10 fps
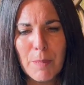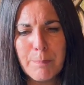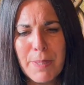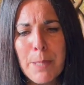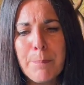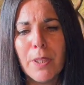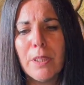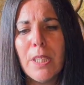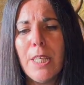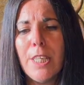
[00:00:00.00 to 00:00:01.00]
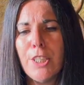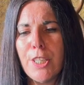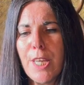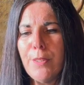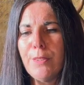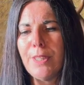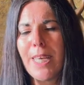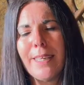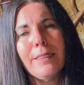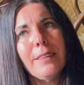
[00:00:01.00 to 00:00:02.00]
people, you know,
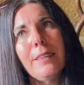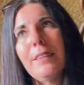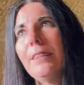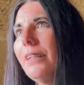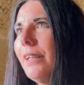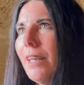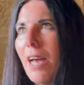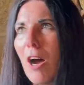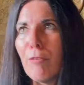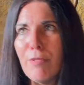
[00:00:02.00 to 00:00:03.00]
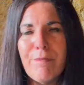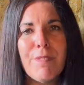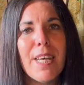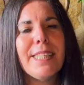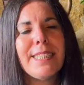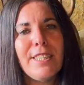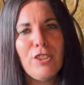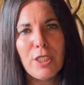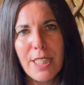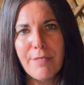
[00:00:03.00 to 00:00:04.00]
that are reverse
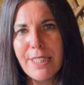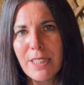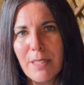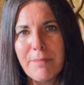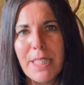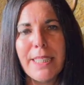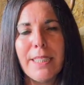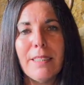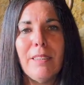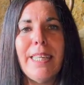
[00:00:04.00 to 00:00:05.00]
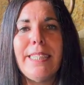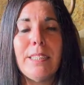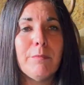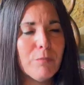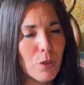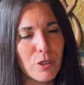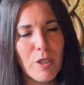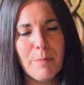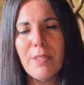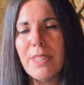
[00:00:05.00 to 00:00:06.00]
engineering something like
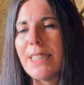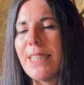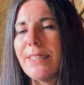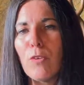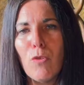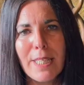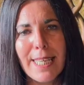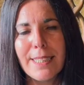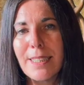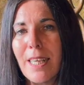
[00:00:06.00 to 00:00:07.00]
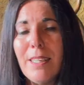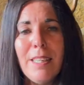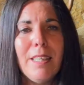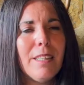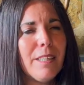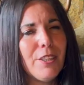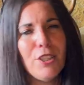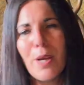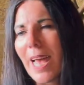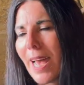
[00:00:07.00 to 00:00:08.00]
autoimmune disease or cancer,
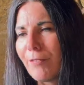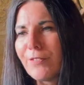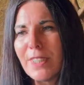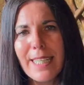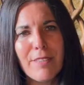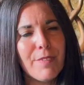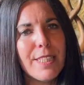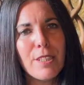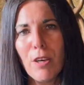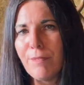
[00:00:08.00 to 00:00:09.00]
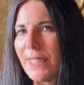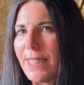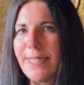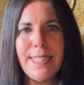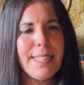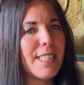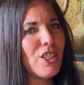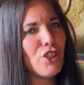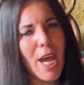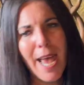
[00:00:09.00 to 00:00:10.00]
you have to get rid of the
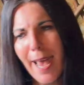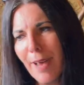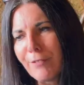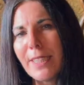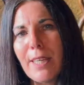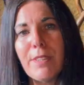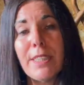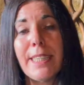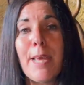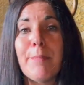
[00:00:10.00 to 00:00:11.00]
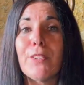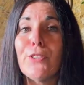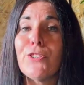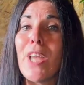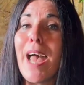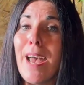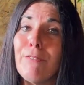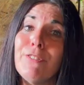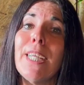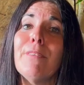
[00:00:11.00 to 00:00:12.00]
EDCs. You have to get rid of the chemicals. You
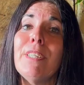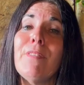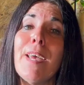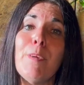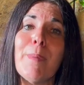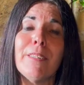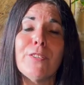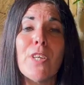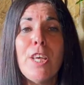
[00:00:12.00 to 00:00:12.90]
have to get rid of heavy metals.